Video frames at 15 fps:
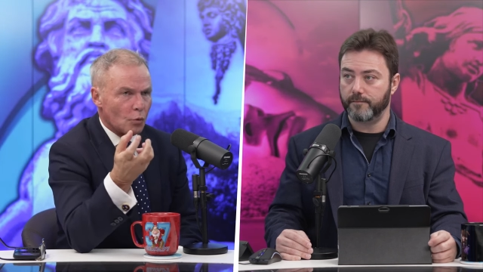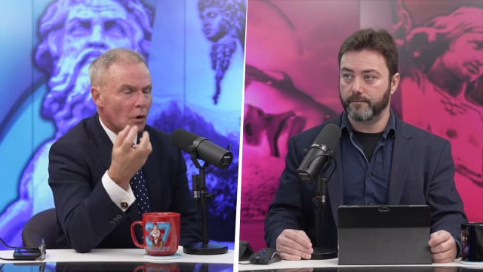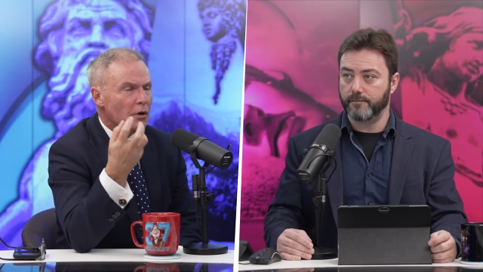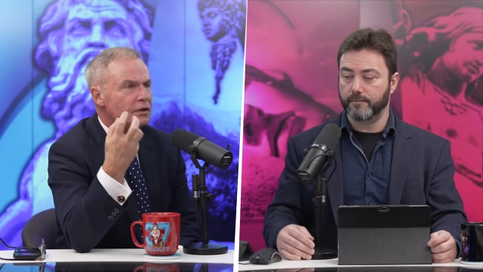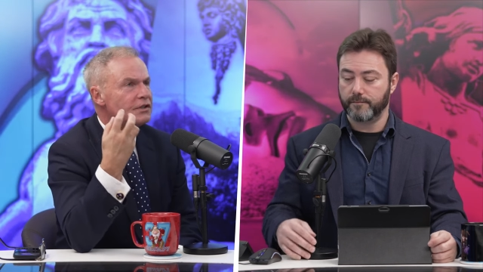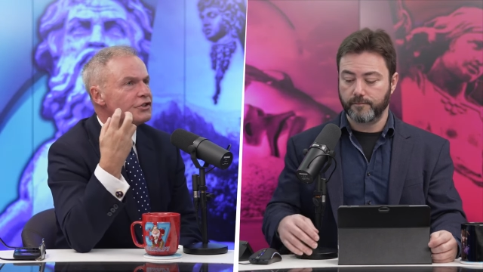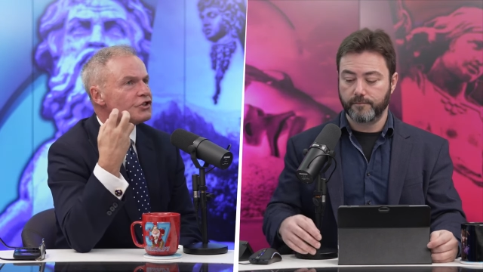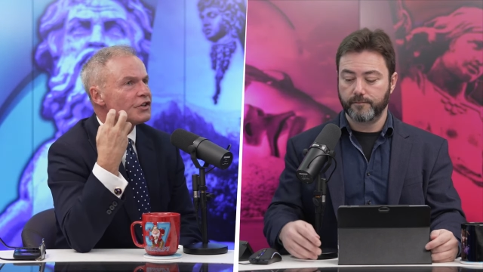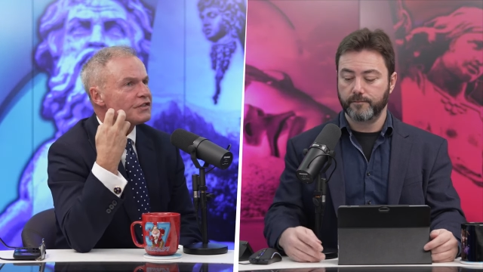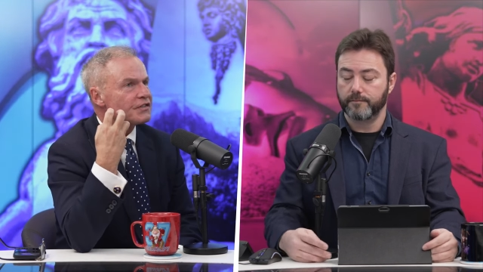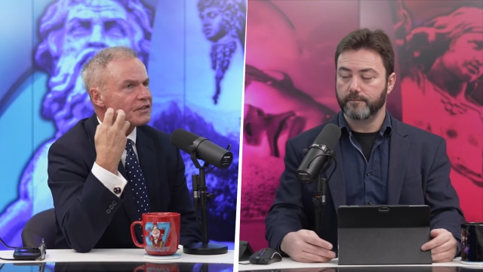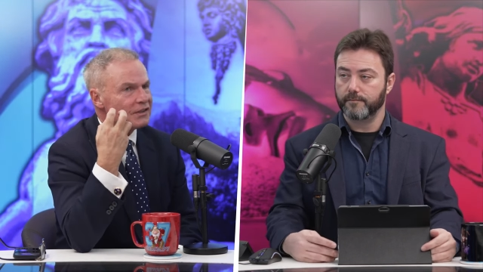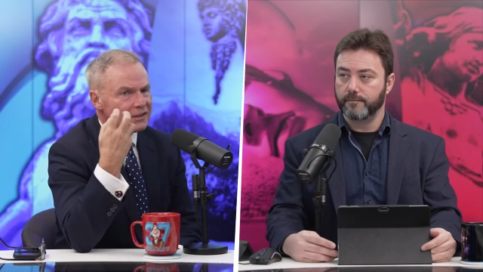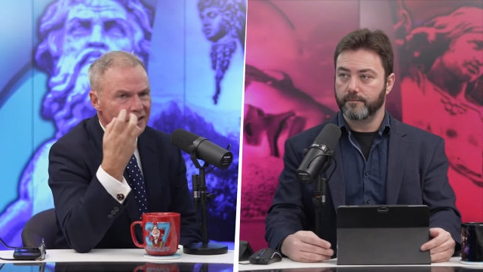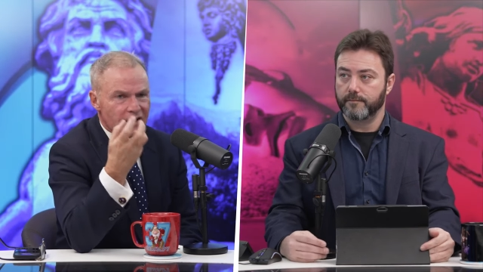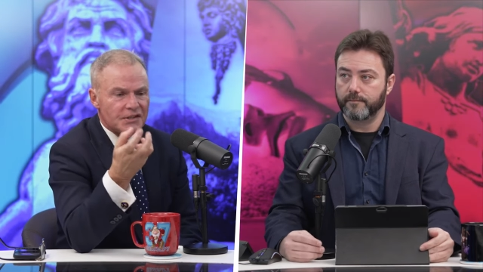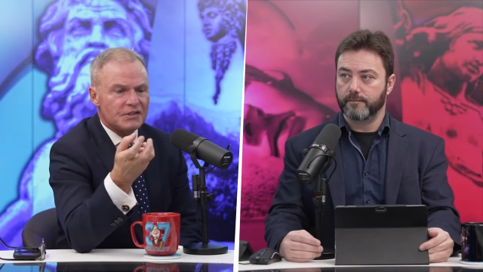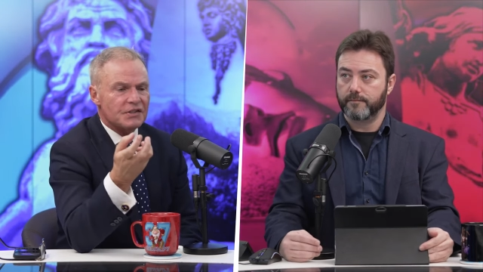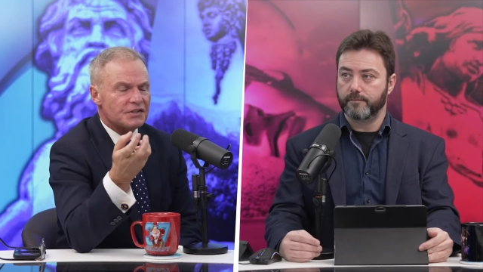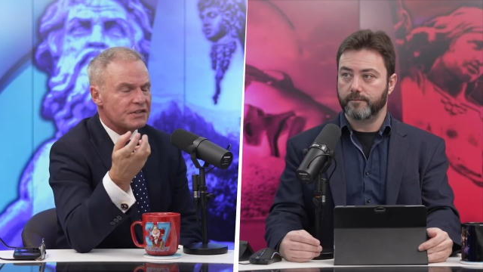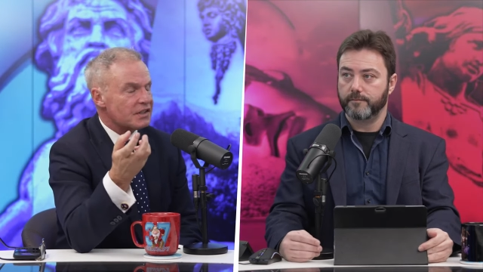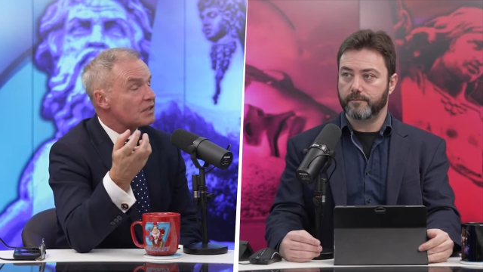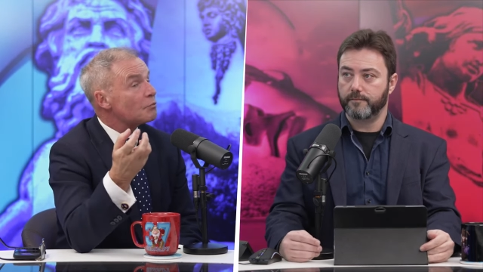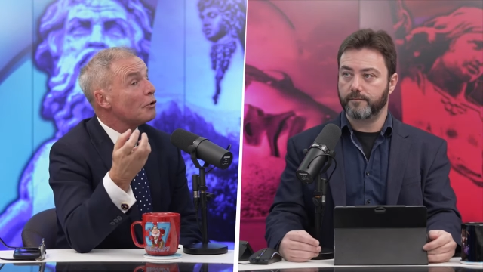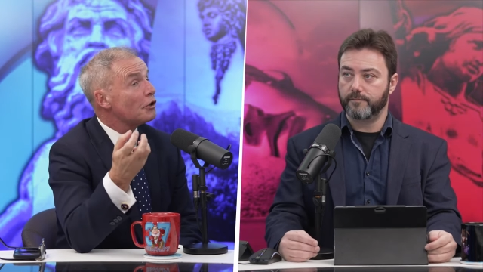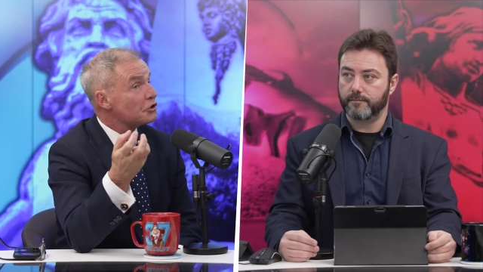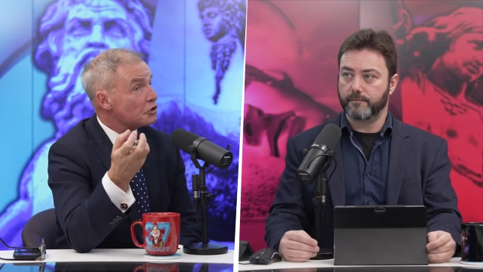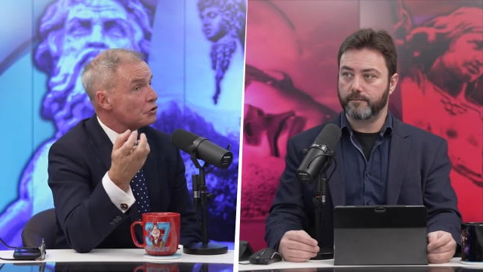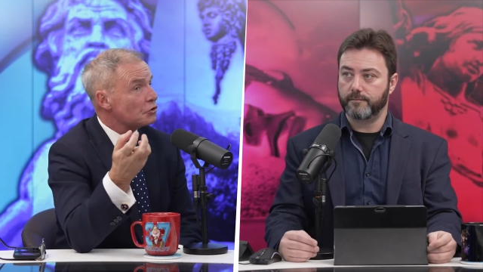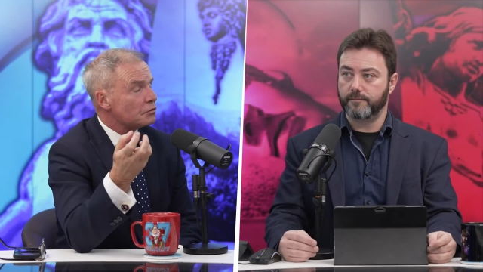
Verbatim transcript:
Speaker 1: Woke is just the latest expression